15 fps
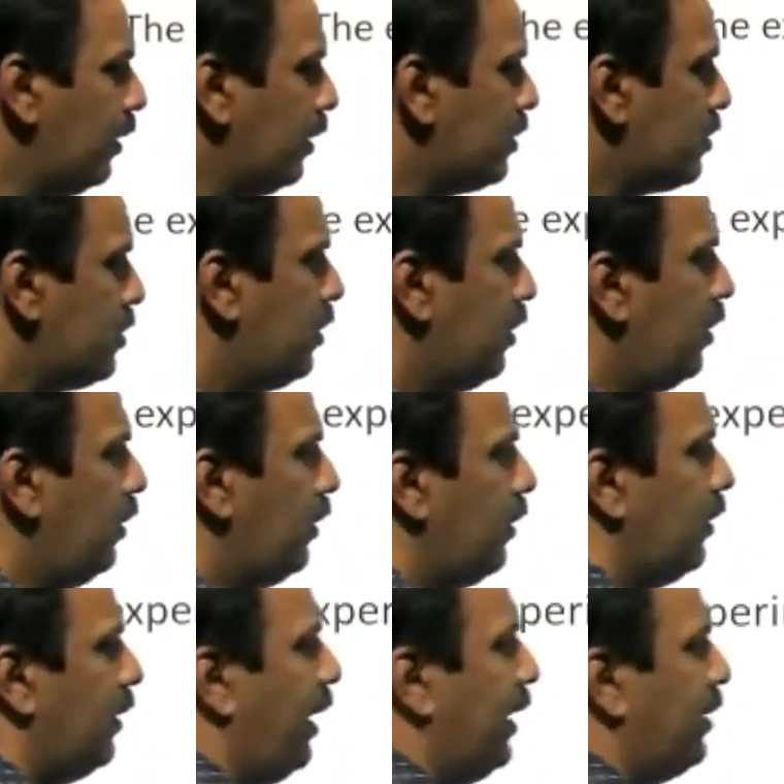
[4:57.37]
So
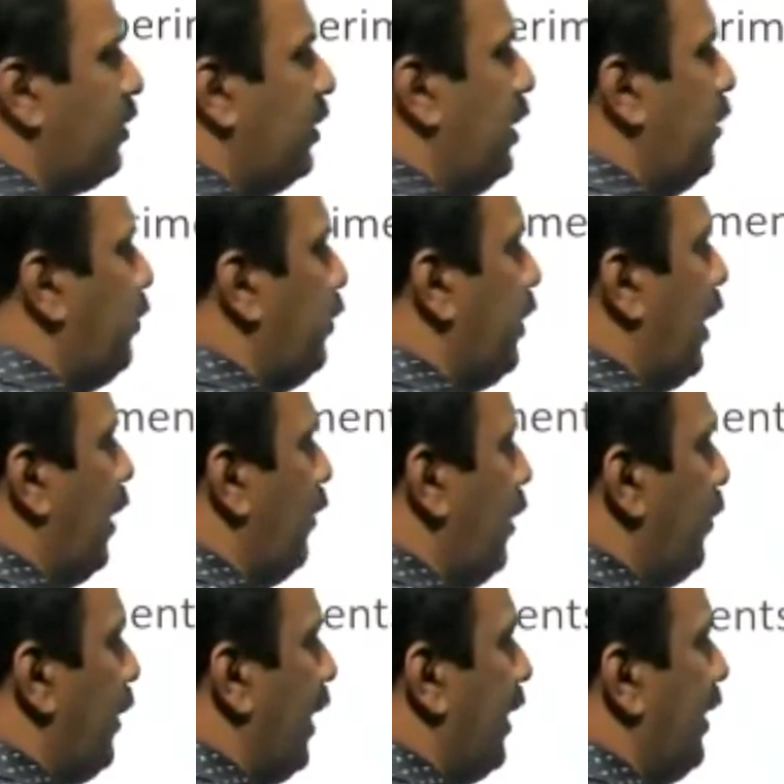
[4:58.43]
actually if you have a
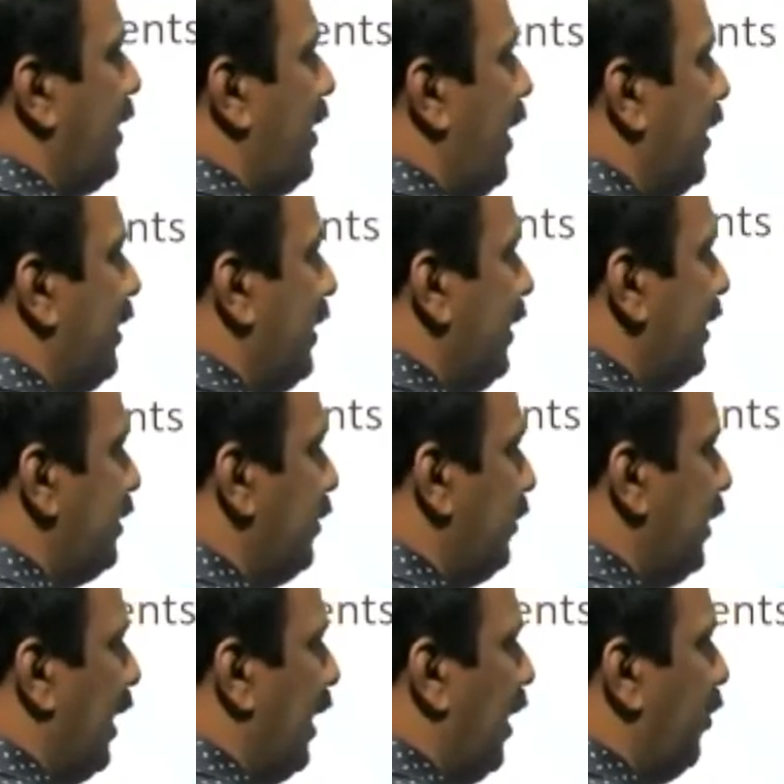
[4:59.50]
magnet like this, we
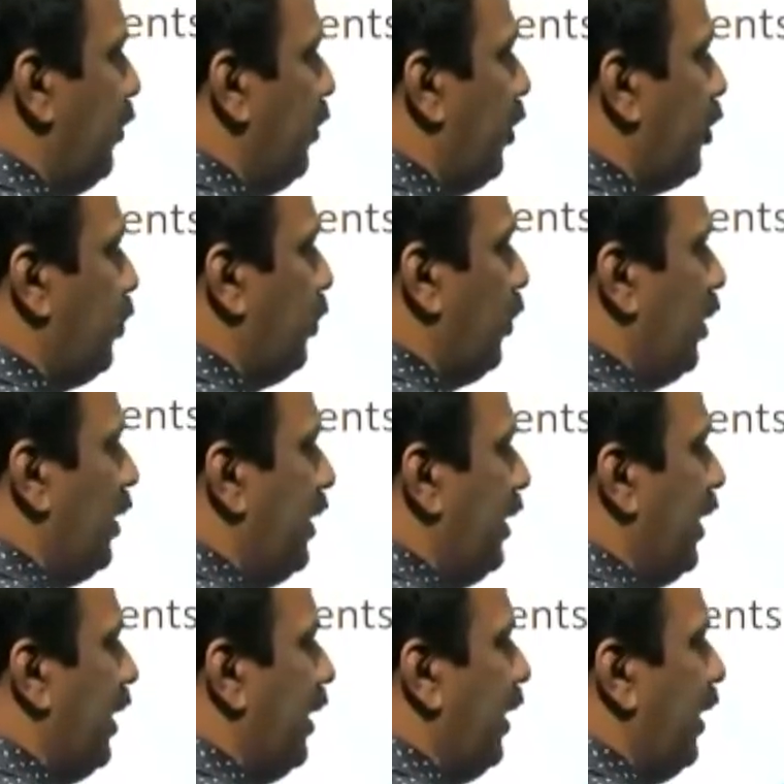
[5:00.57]
have north pole
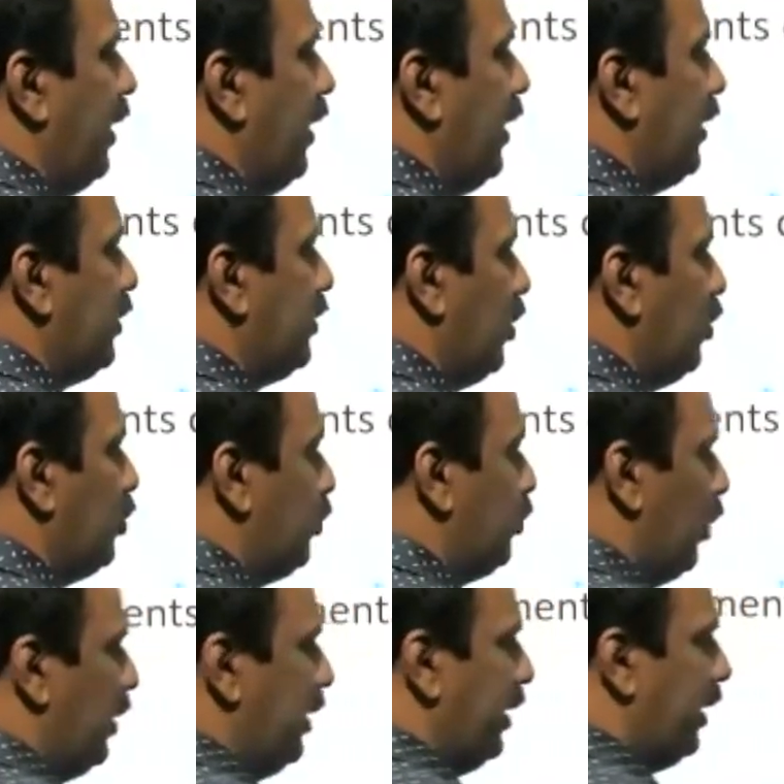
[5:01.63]
here, south
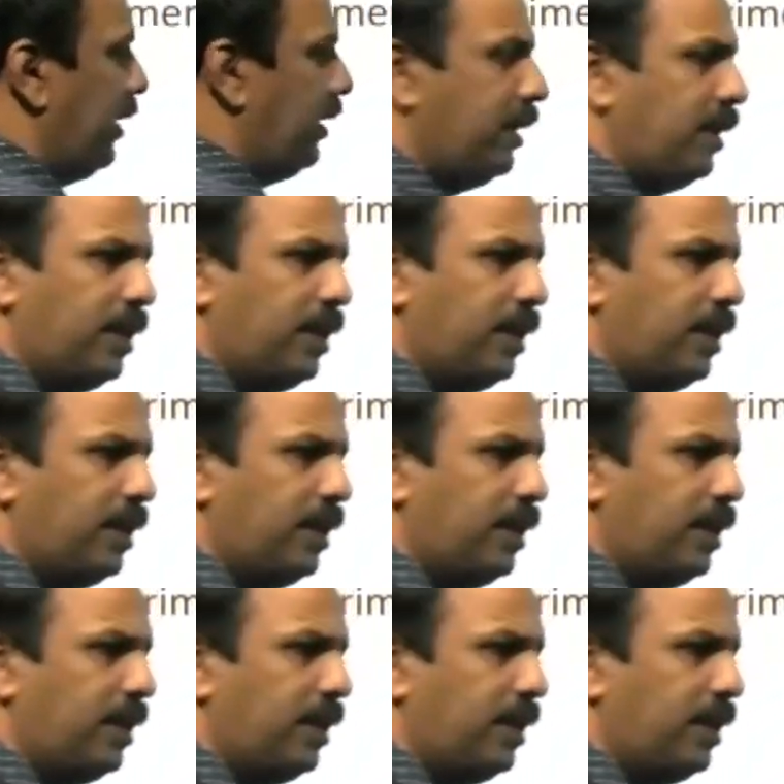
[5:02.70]
pole here.